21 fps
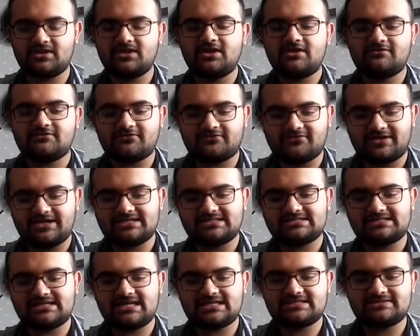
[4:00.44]
For first
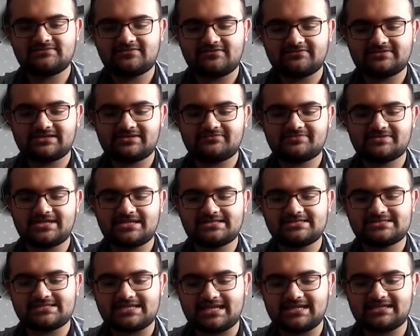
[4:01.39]
dates, 50th dates,
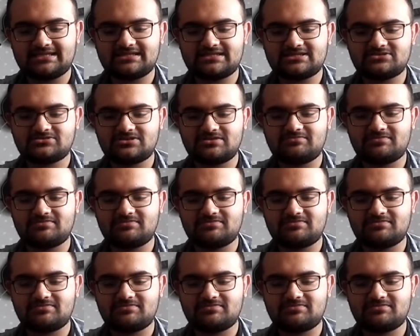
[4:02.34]
standing in the street